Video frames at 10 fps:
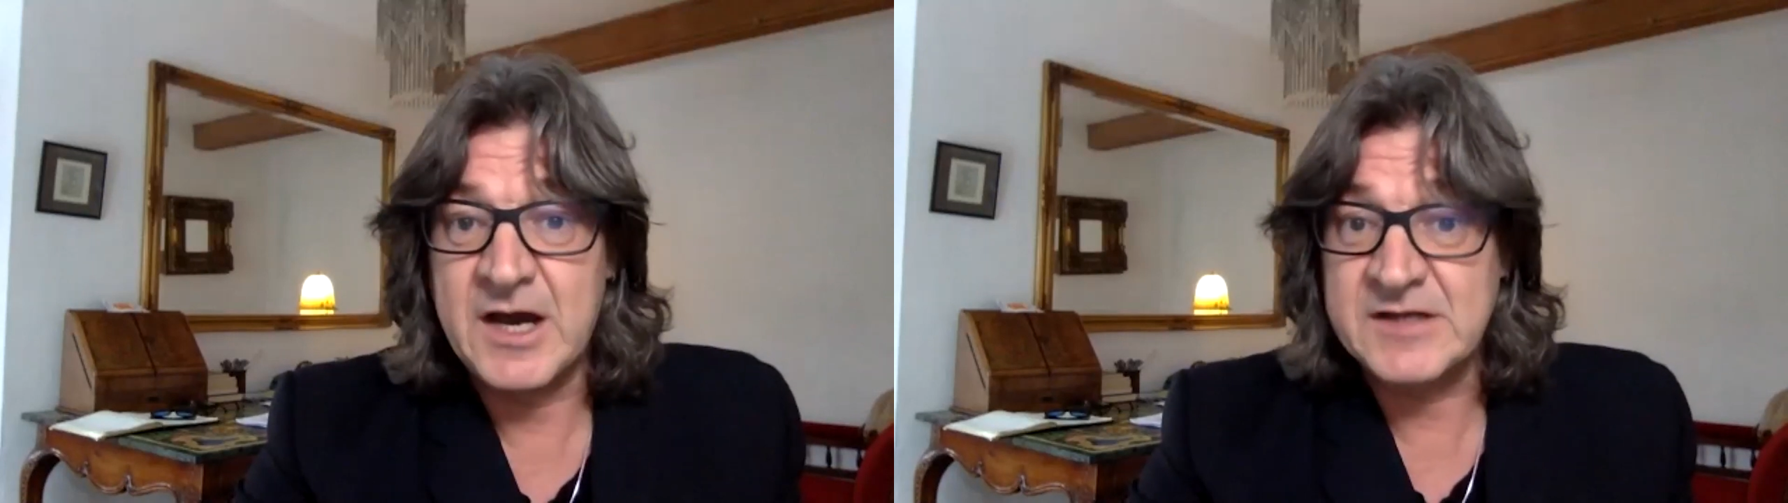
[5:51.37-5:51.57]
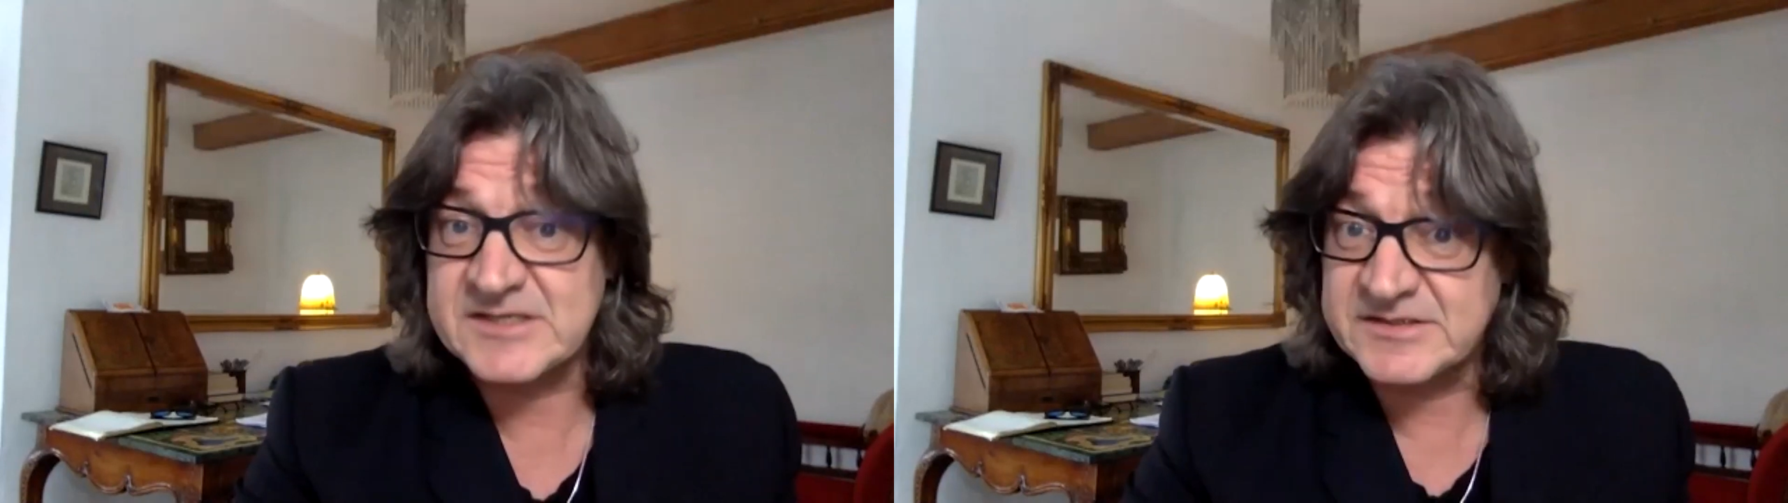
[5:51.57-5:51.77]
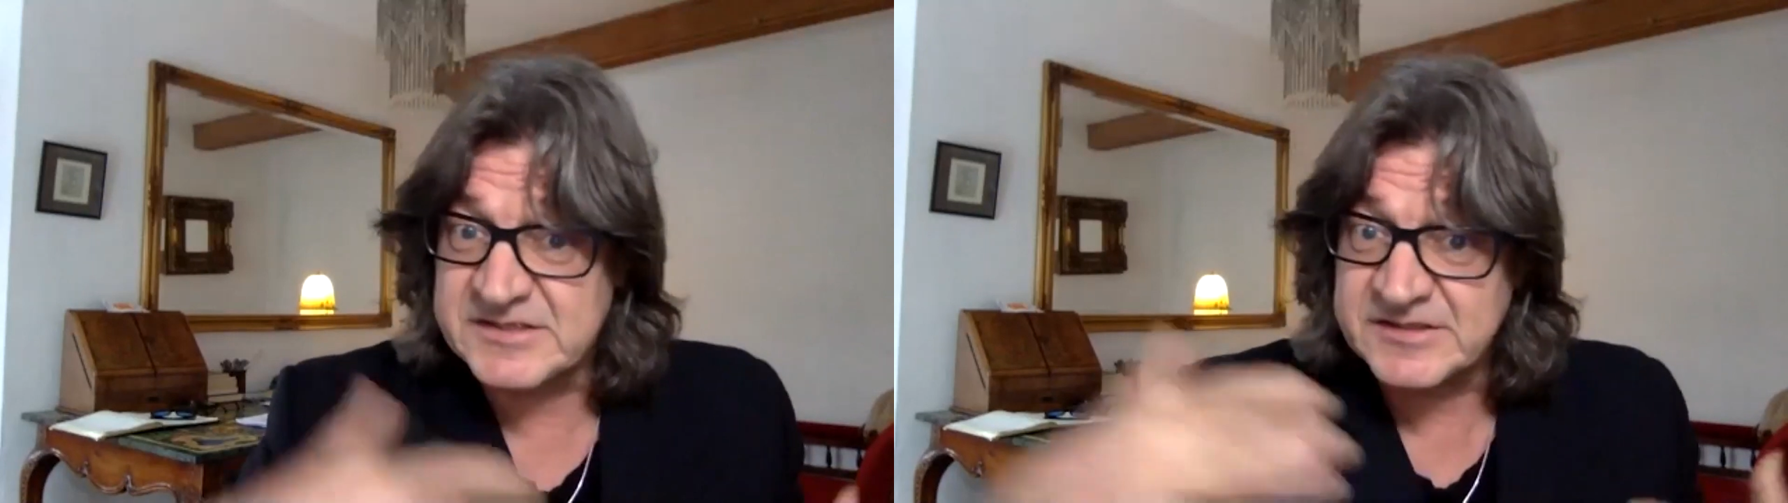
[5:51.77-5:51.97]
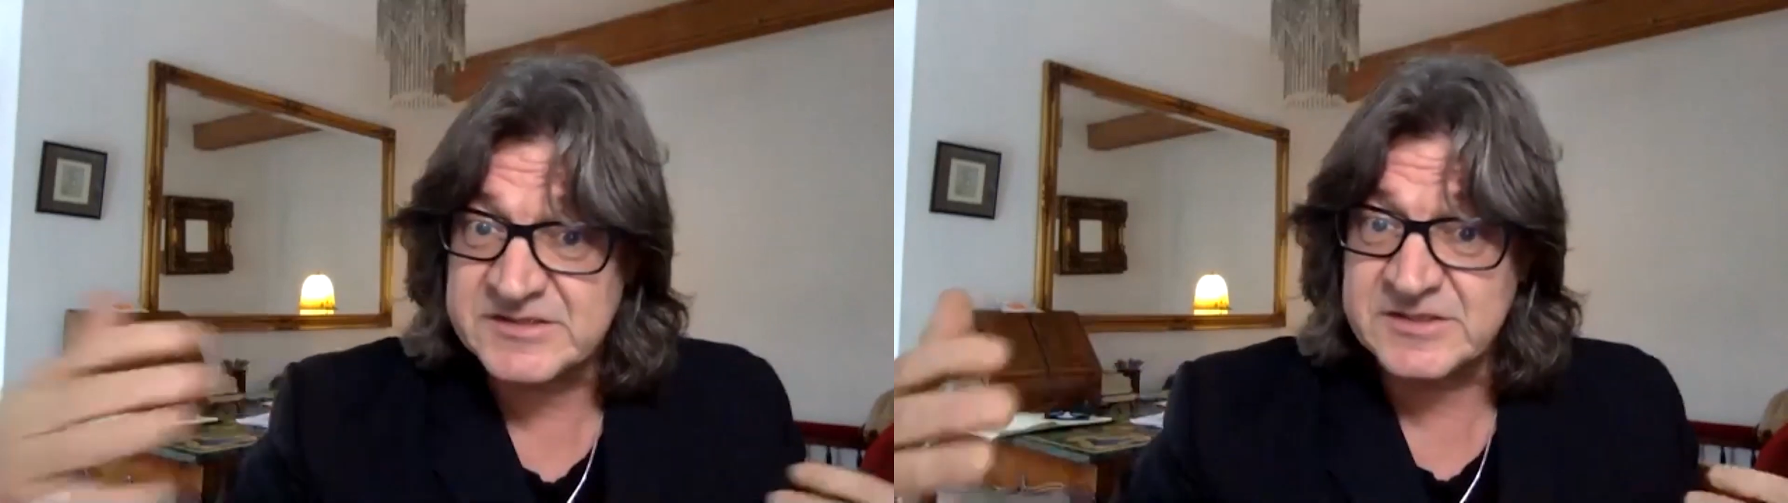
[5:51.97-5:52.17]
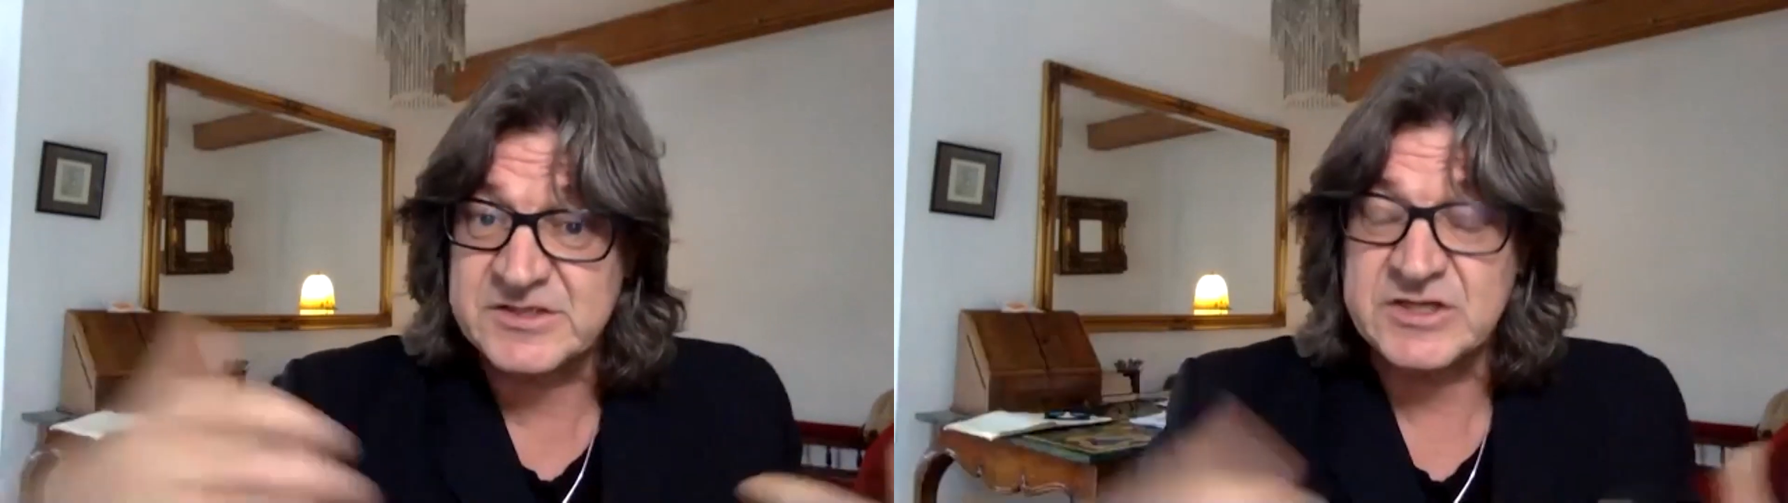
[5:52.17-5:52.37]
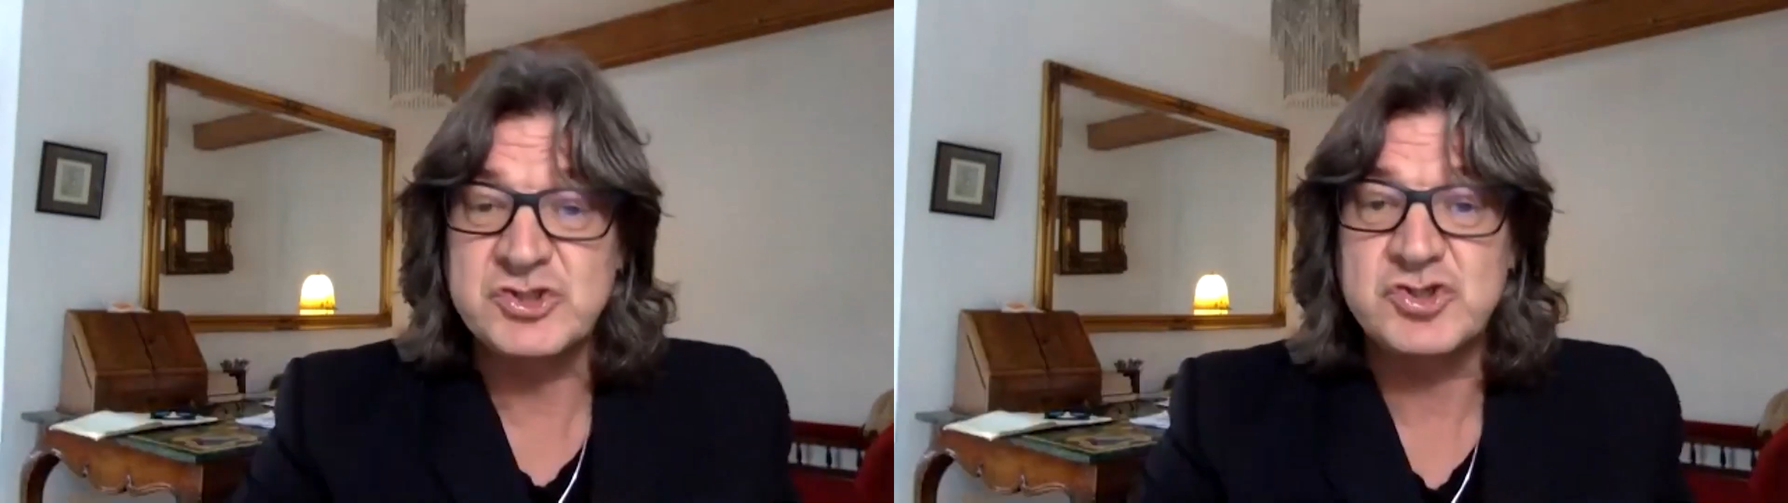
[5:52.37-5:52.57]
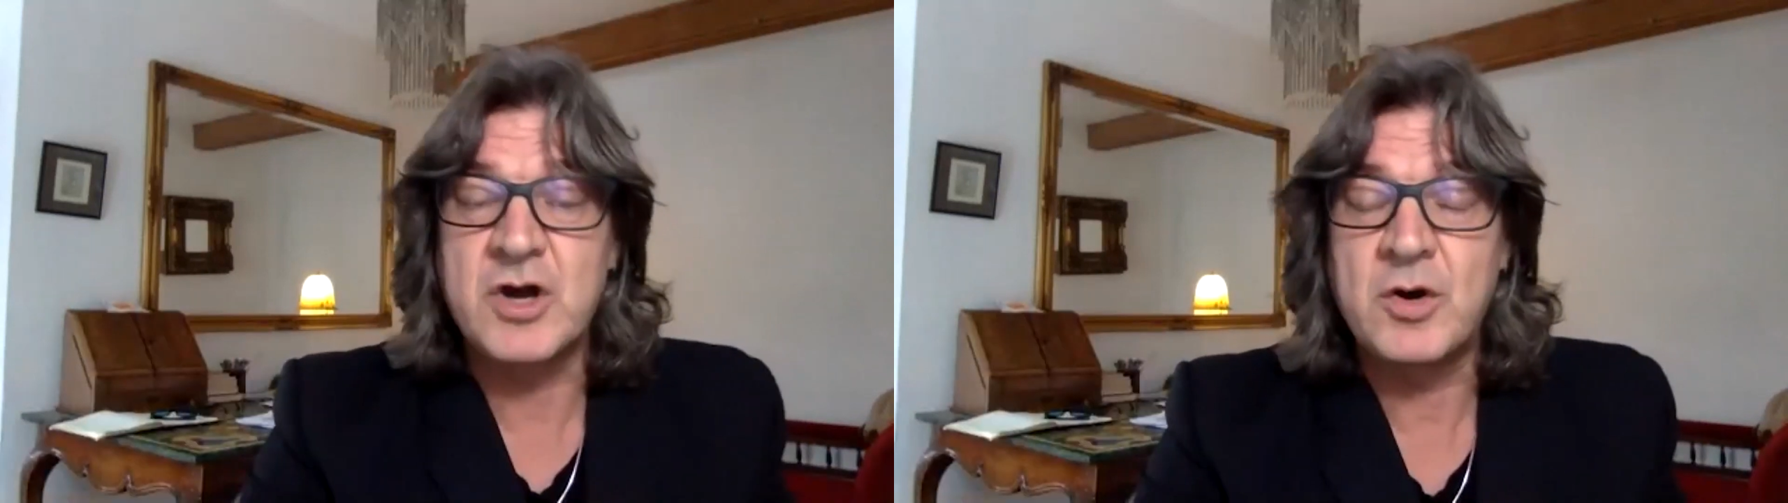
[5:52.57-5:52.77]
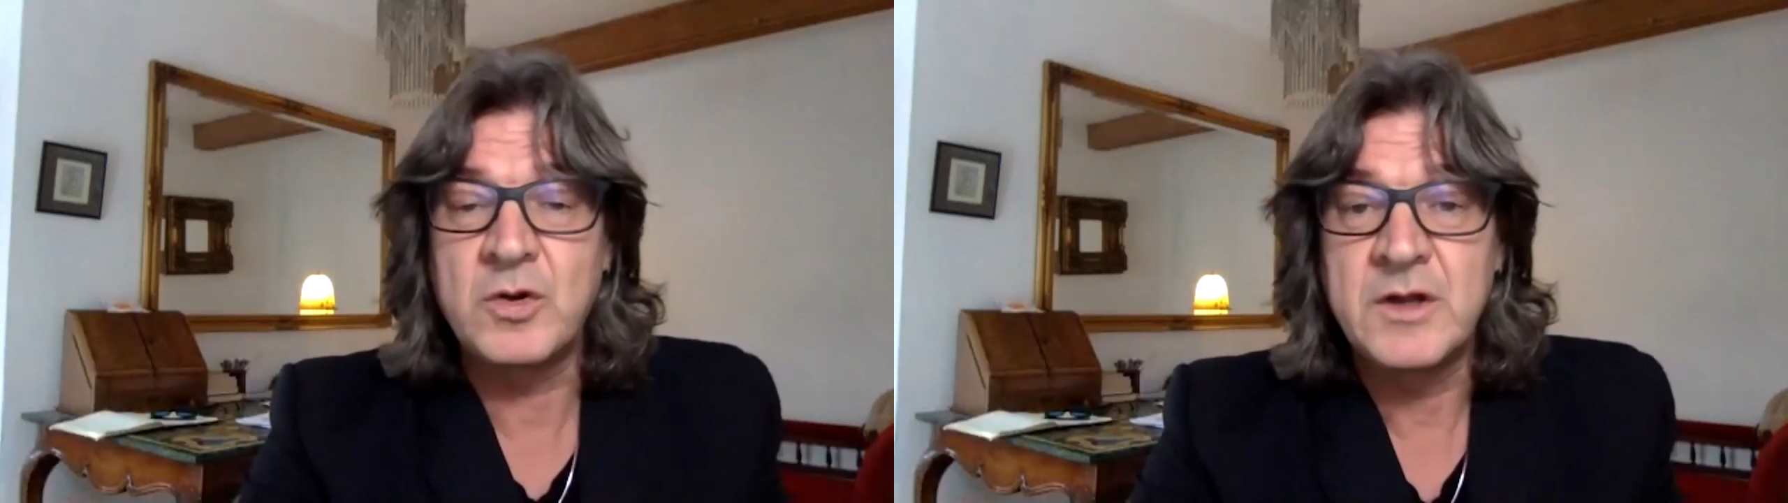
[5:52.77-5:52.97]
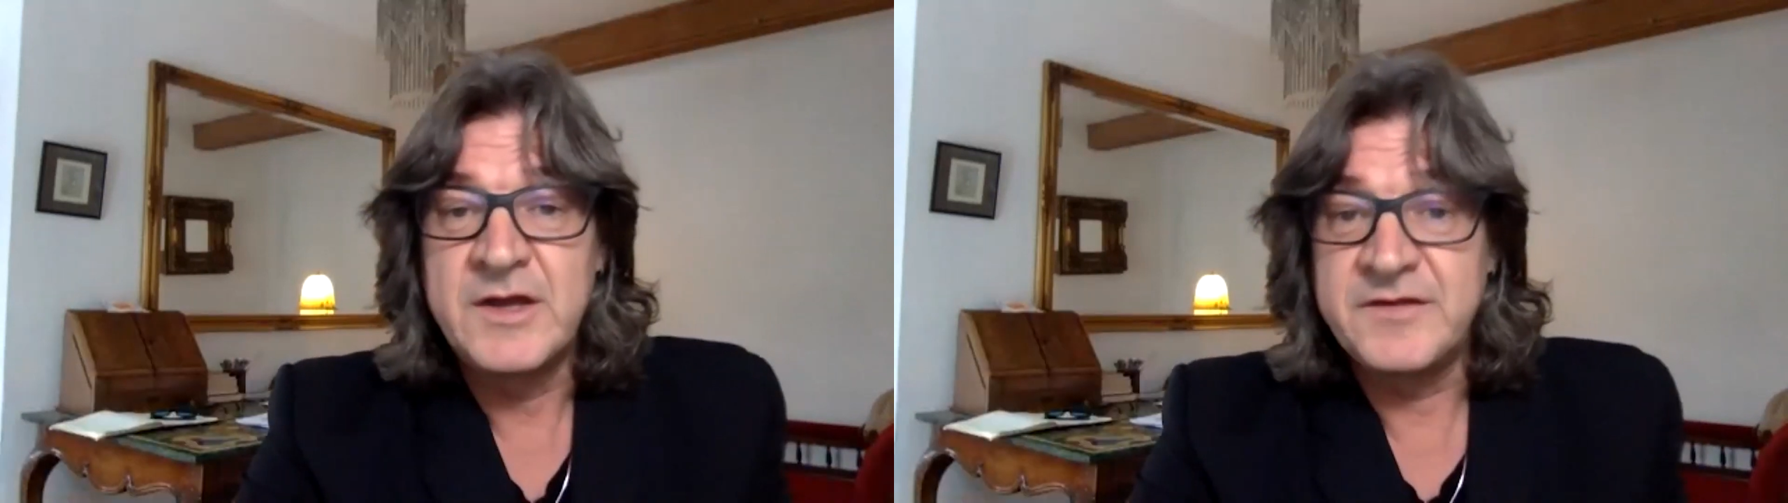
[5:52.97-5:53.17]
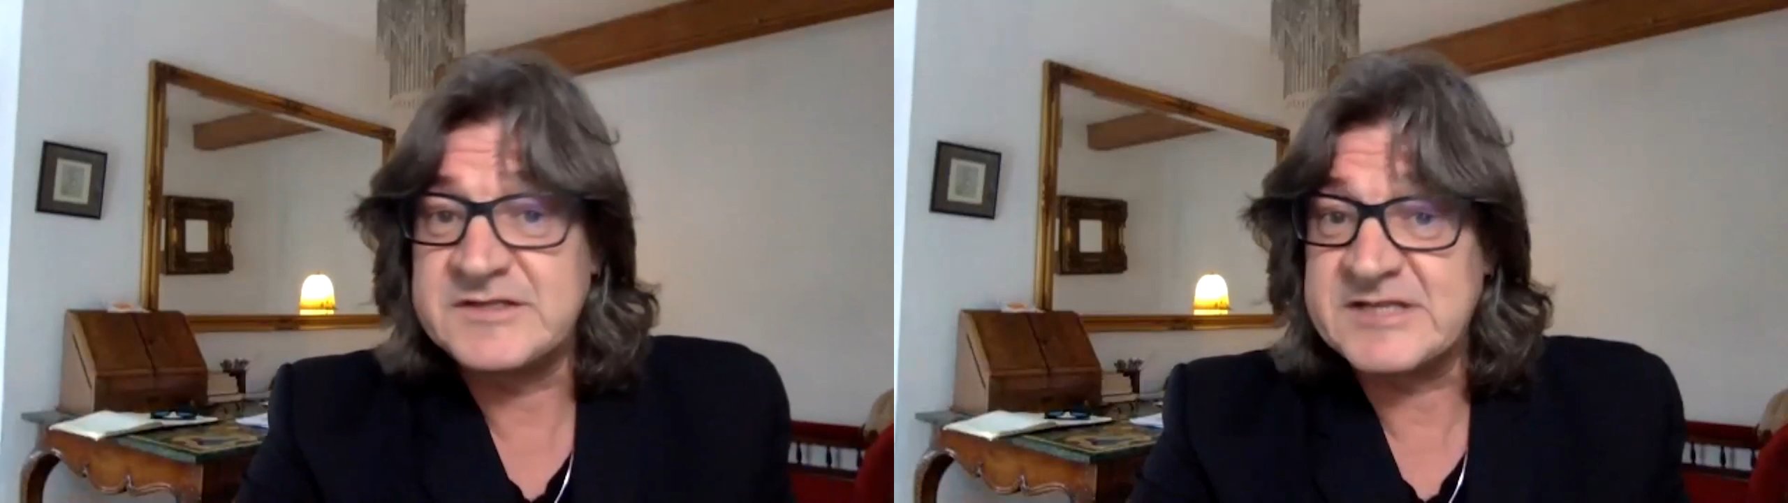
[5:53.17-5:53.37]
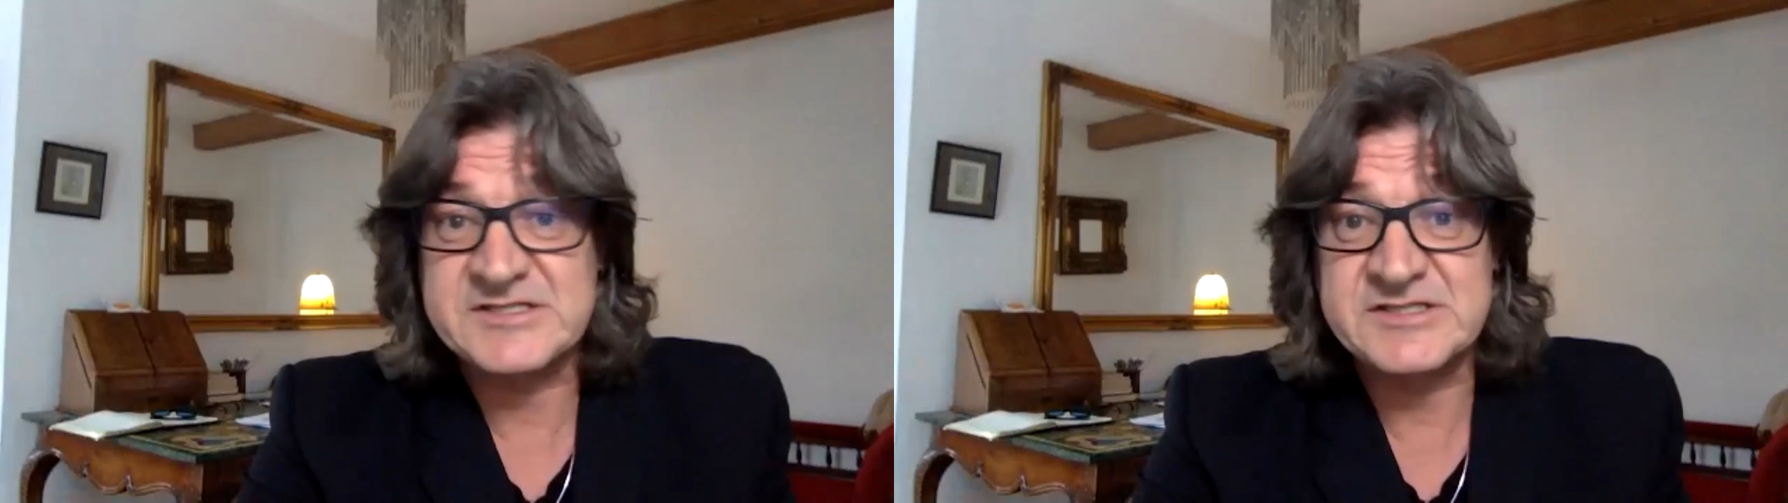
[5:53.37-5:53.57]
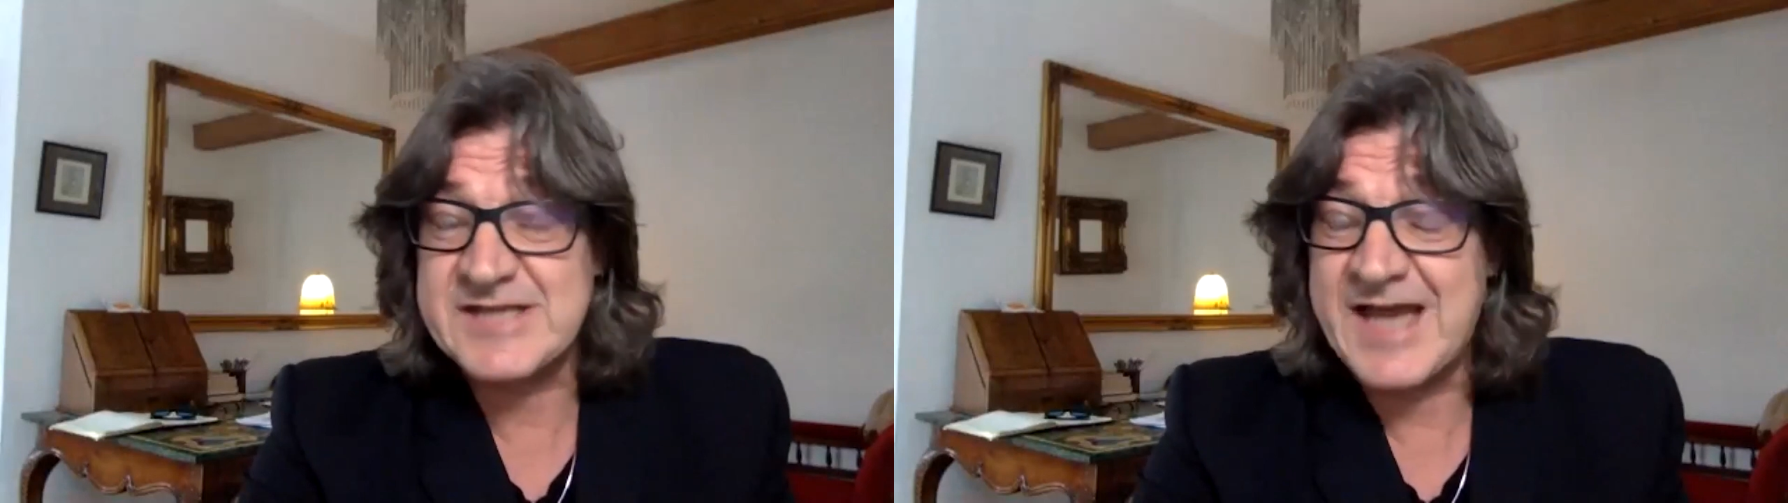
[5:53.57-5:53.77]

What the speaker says: to control the distance,